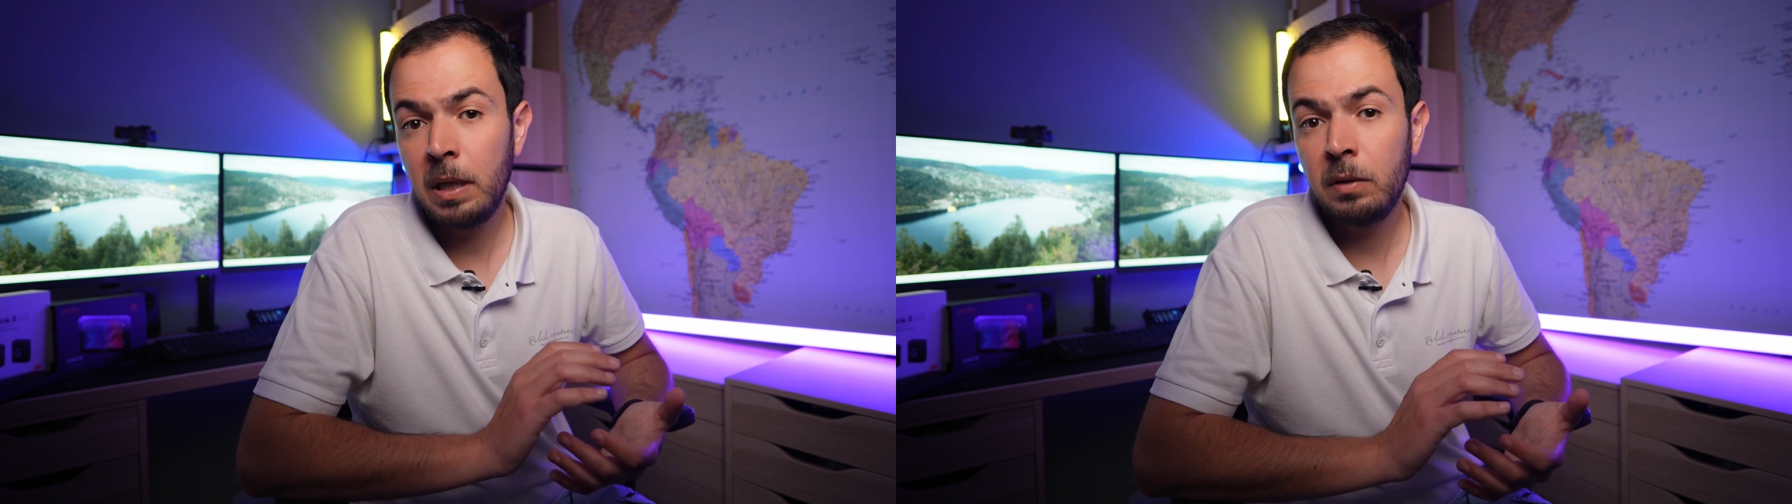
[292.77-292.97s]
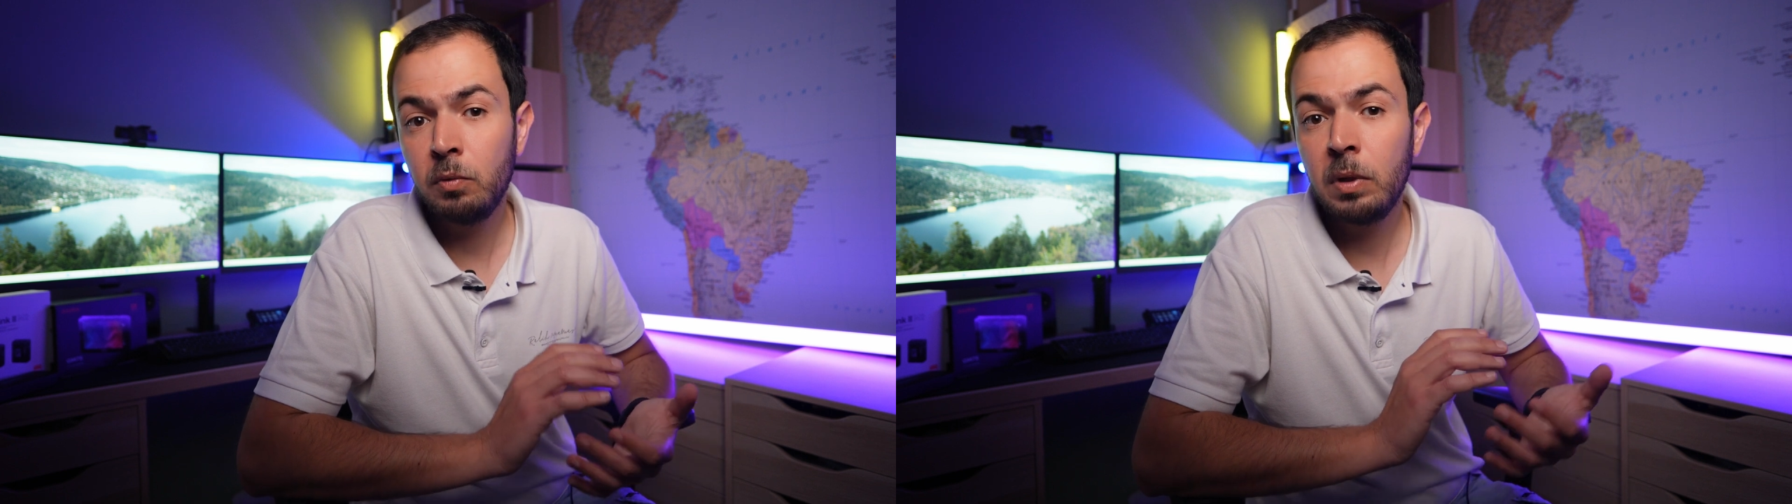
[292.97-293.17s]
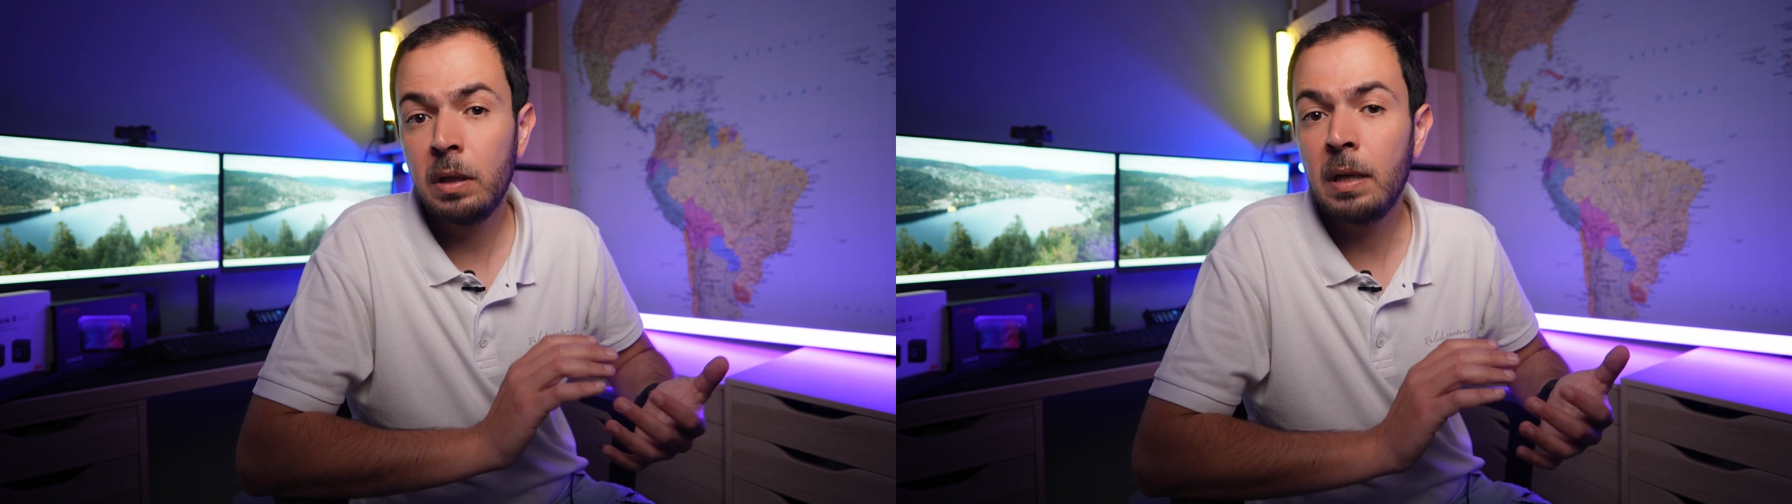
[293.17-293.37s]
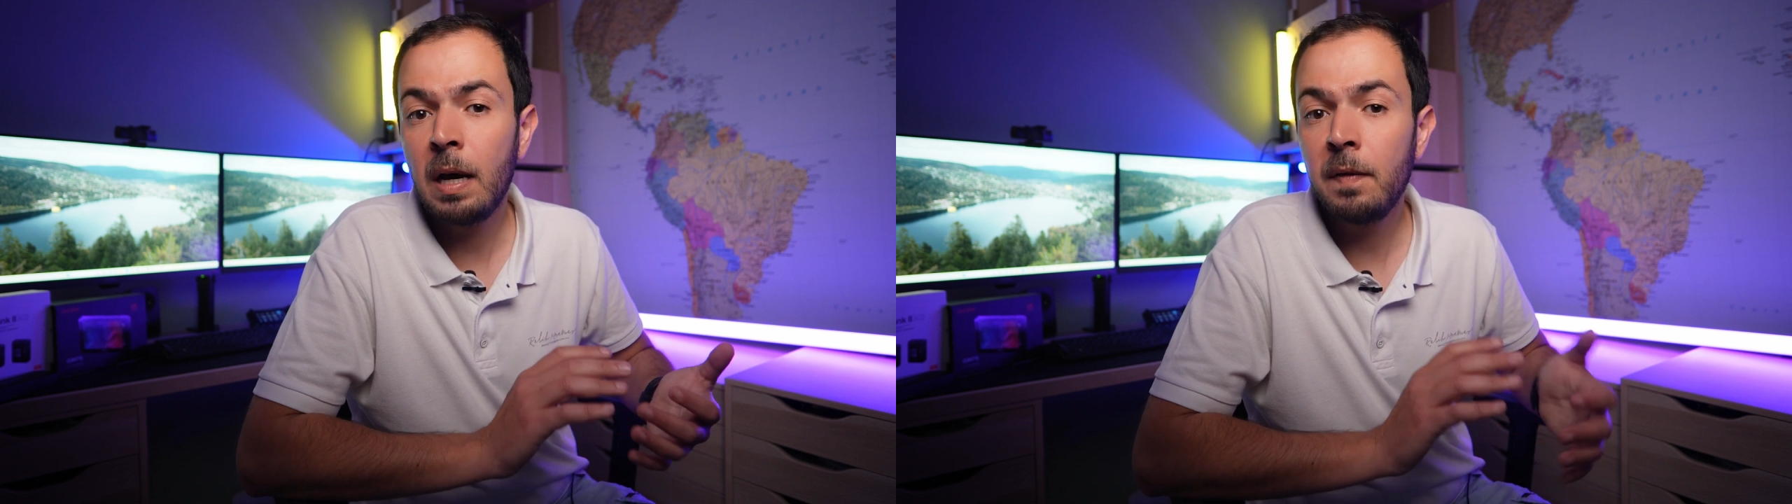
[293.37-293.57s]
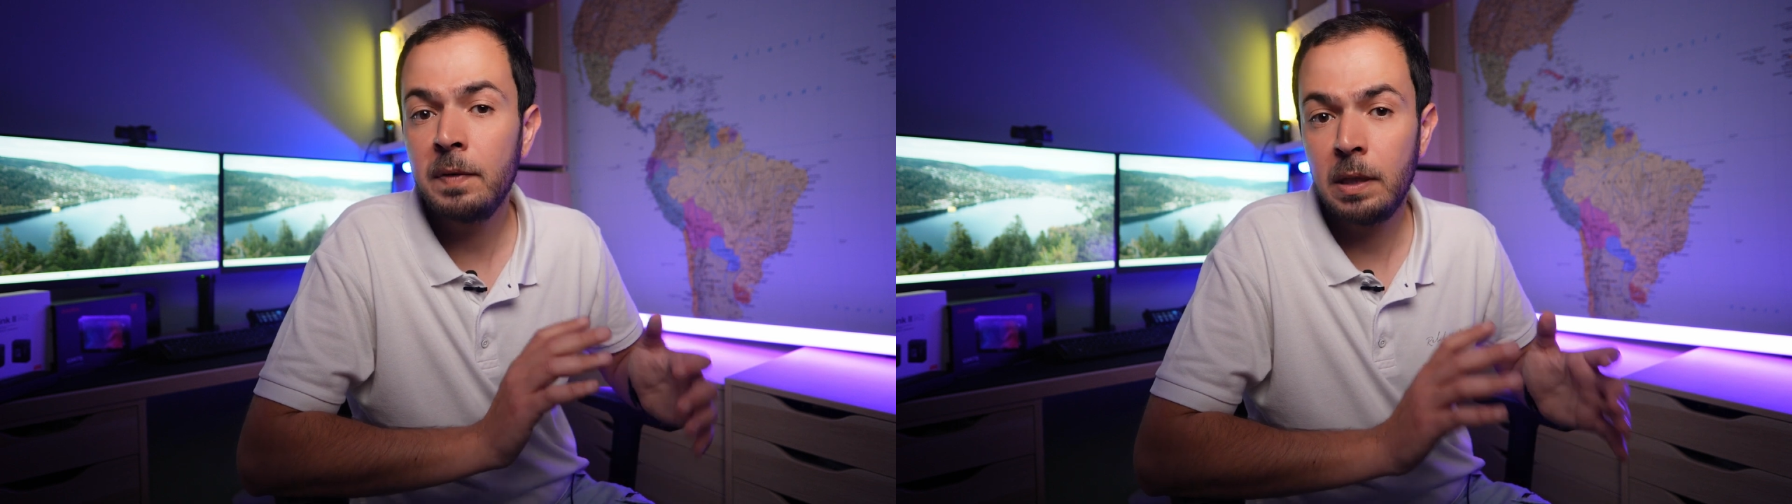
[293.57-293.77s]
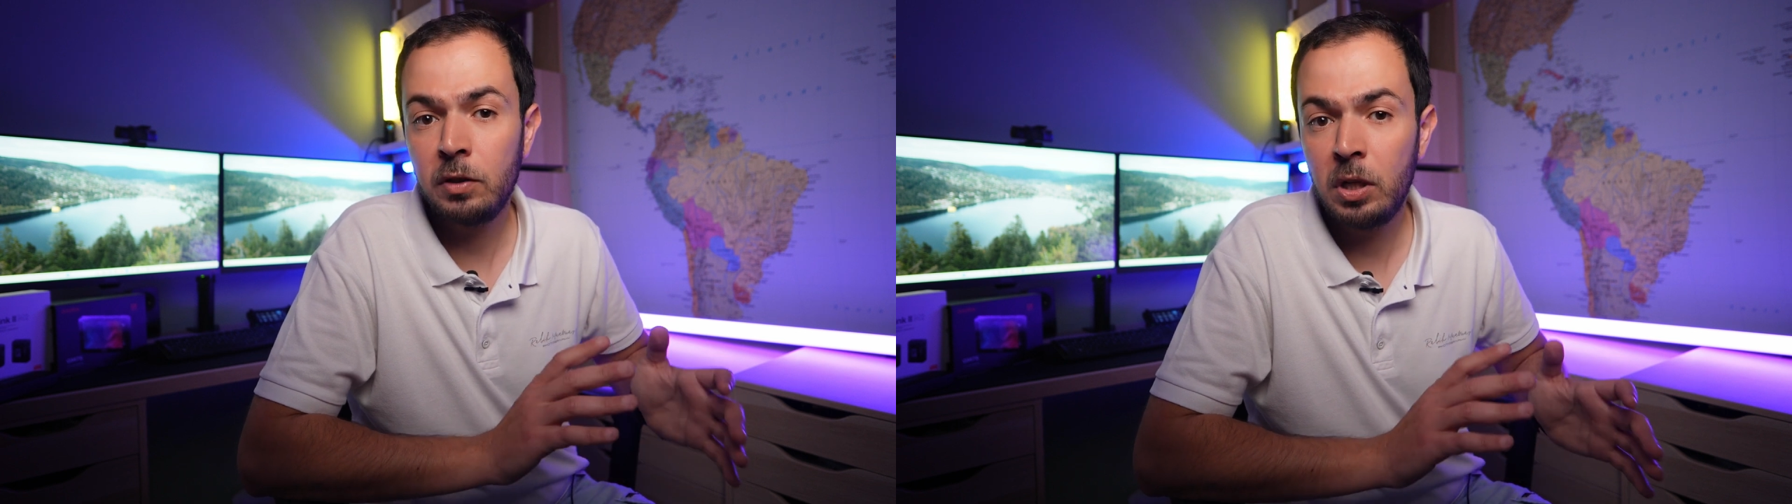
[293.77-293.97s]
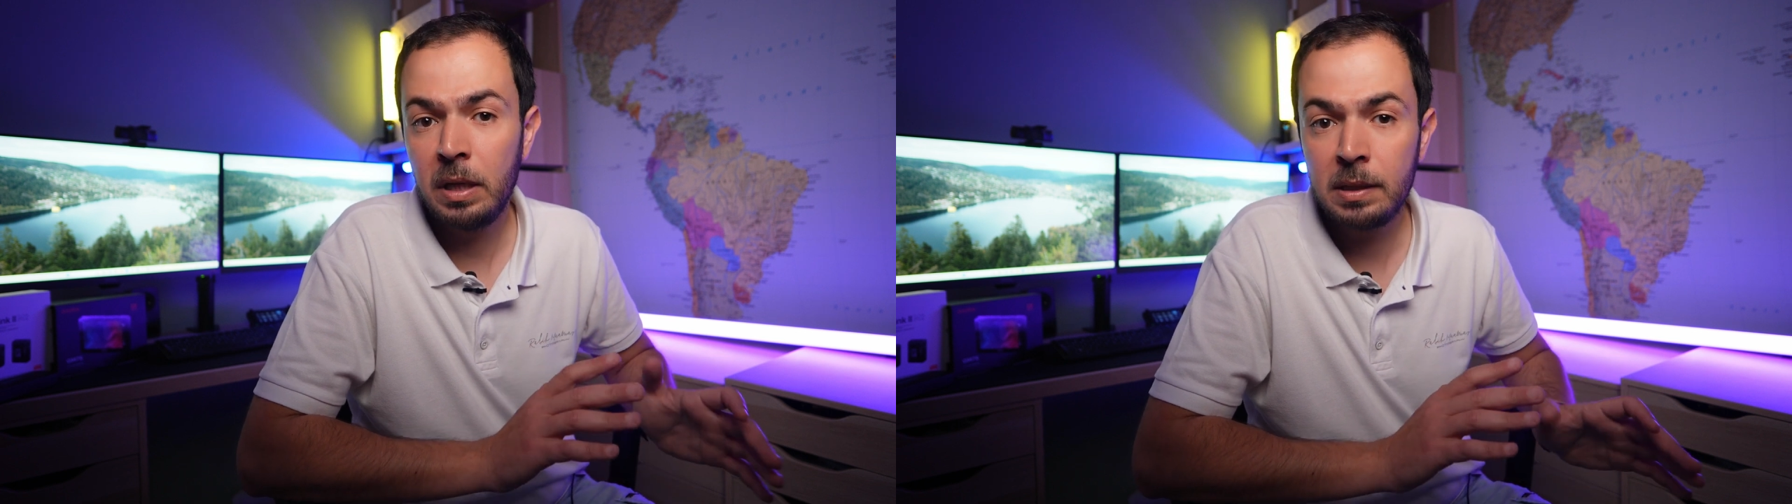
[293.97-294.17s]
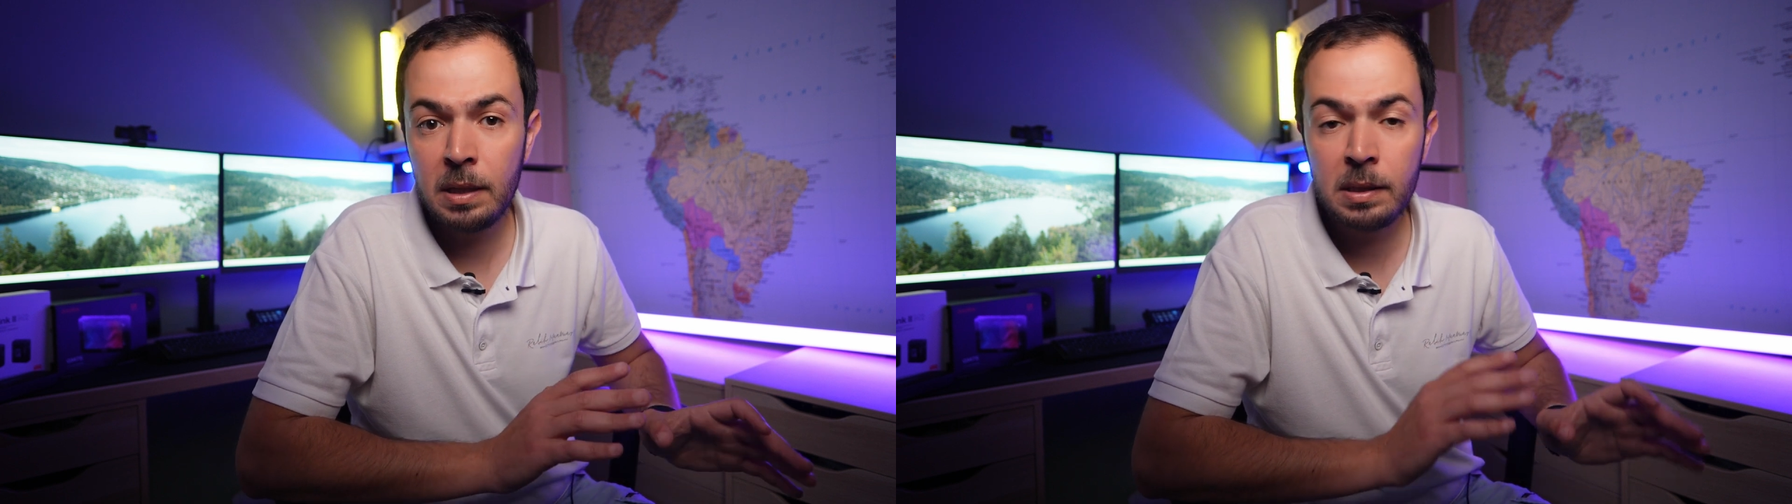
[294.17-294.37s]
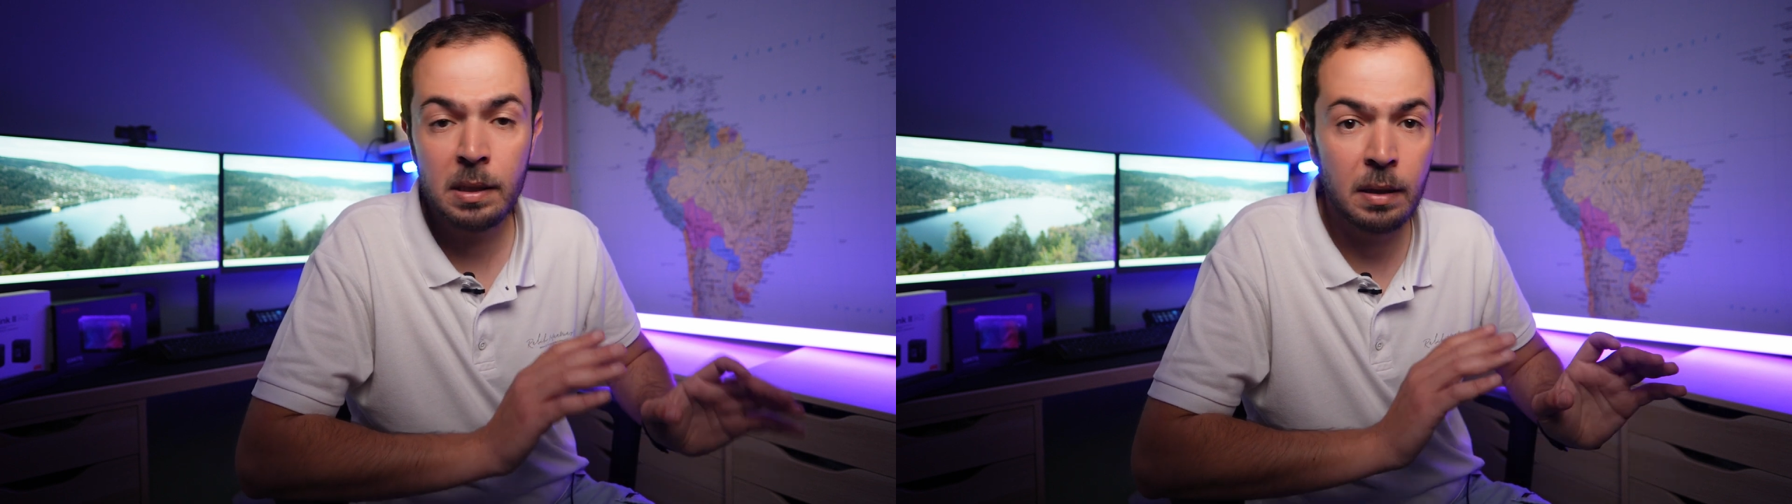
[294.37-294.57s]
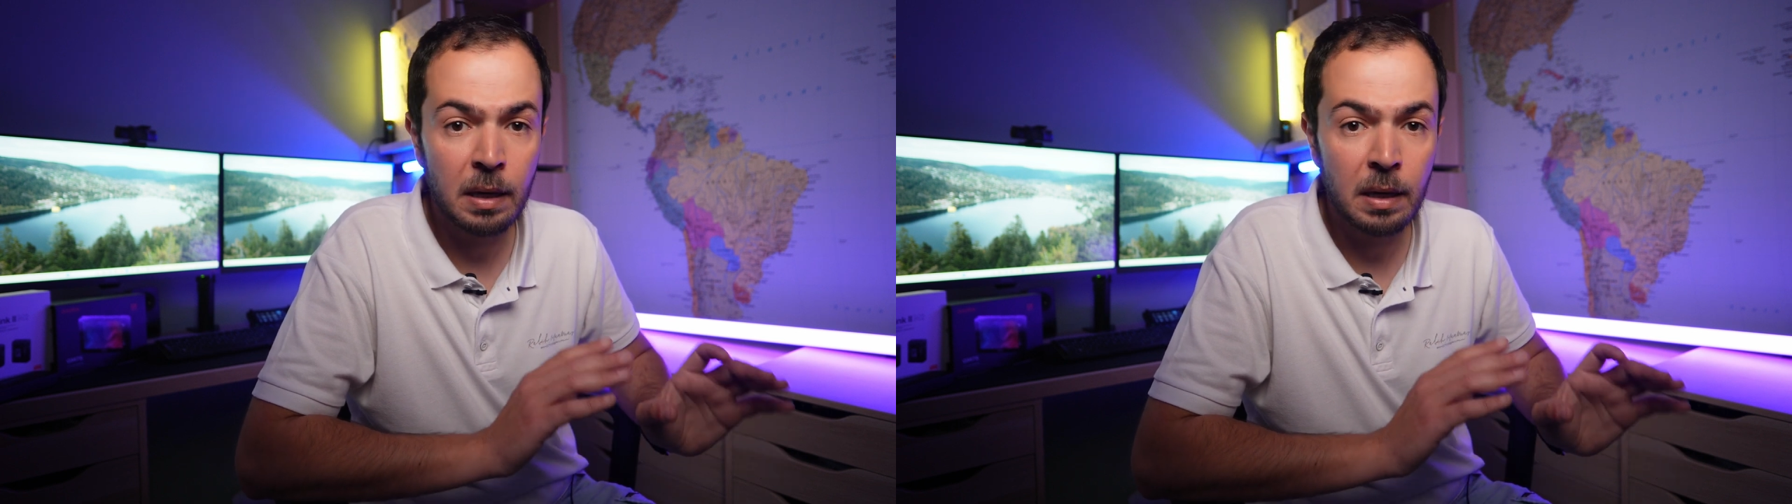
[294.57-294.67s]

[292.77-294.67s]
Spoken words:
they do not have such lenses.